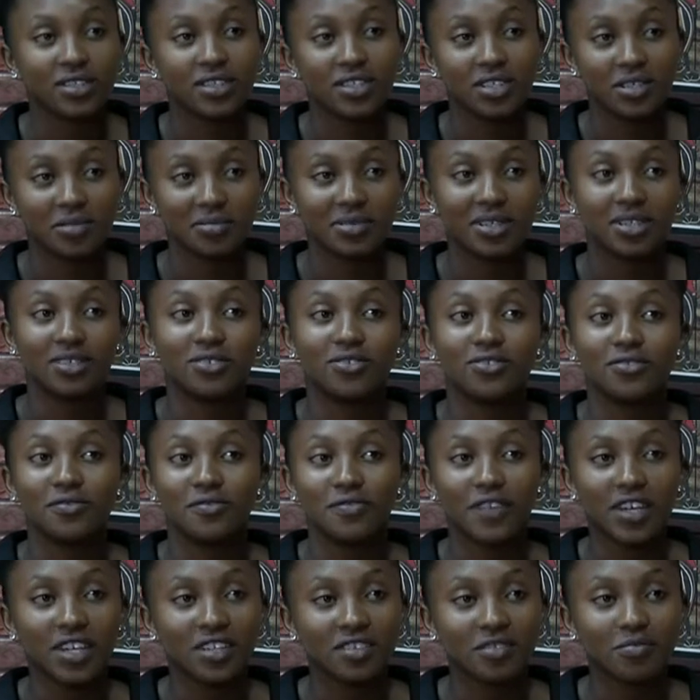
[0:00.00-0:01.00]
Kima on
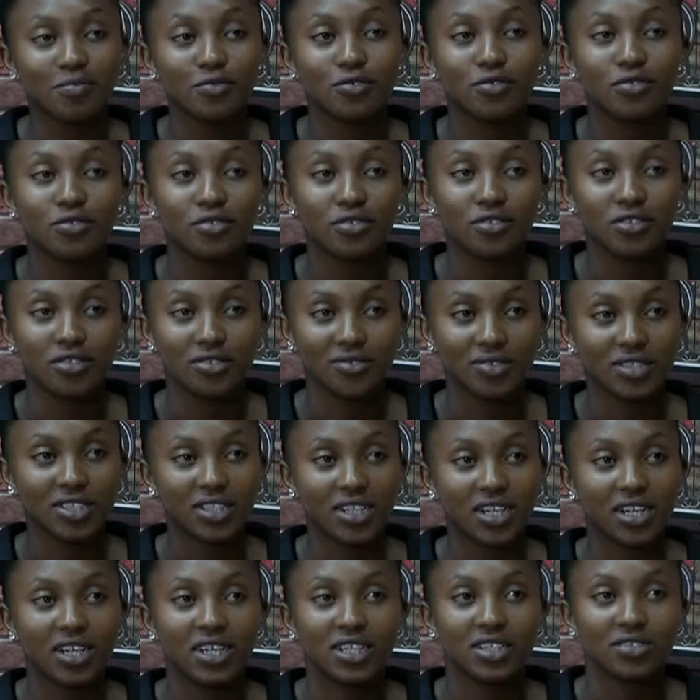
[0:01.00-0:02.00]
Facebook, on
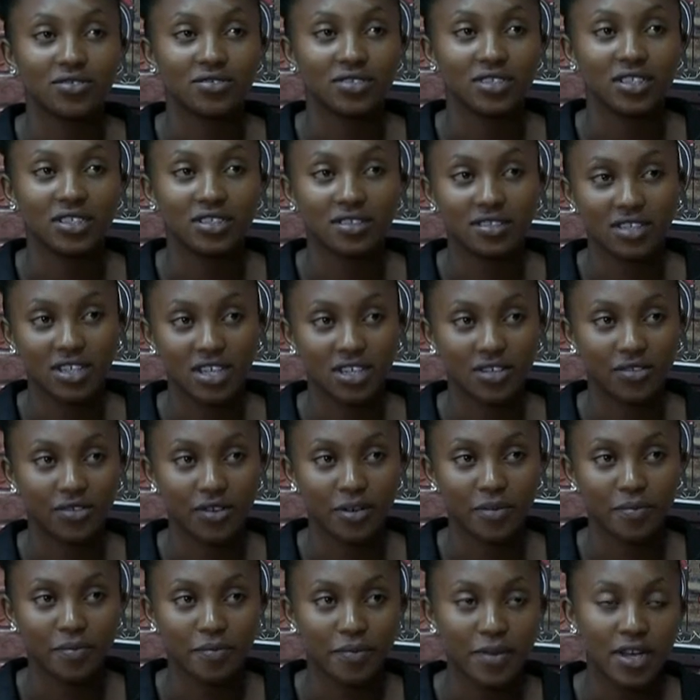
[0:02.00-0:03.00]
Twitter, and on
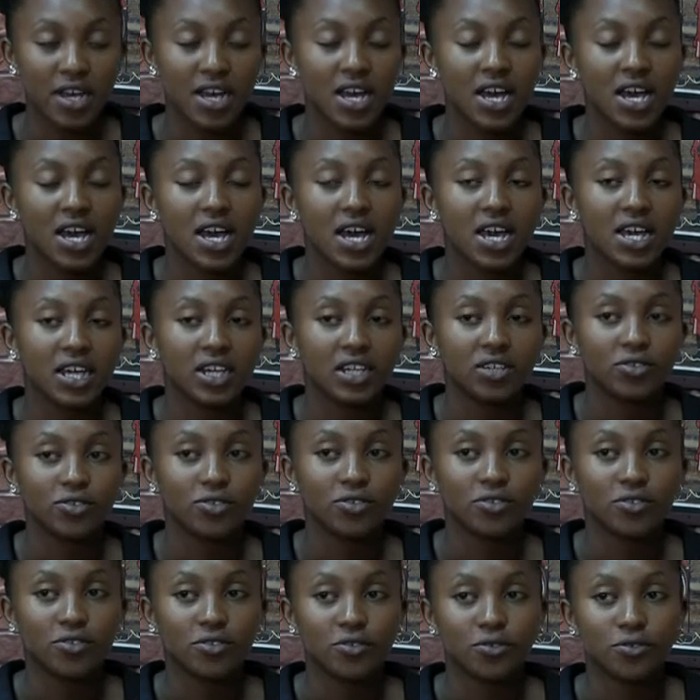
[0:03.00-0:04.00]
Instagram. And
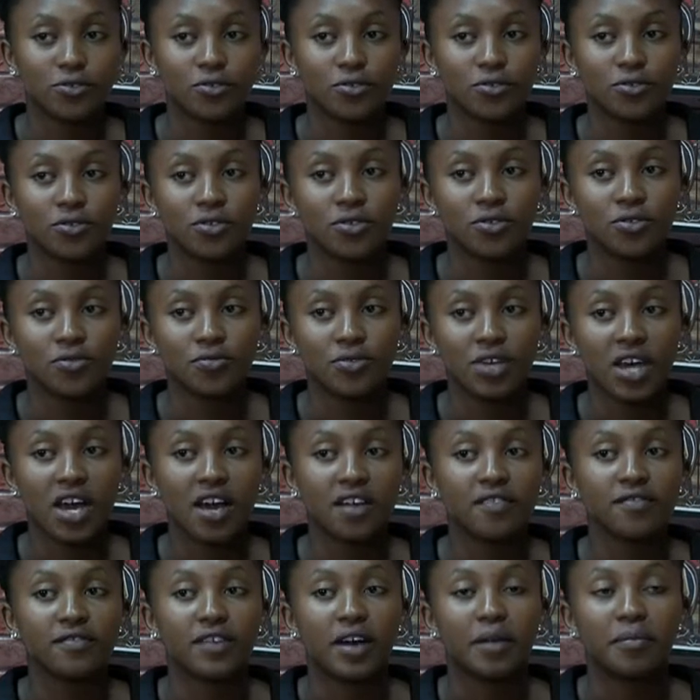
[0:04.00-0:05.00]
also we
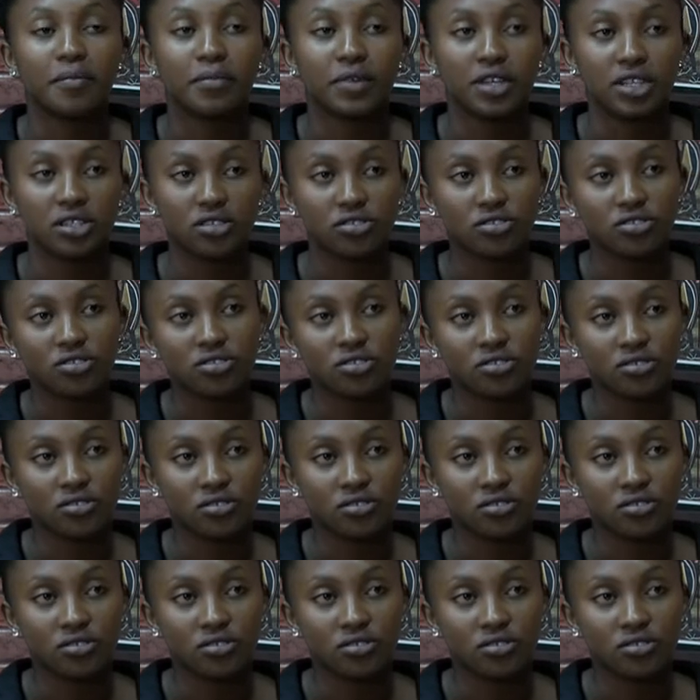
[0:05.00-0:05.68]
have a page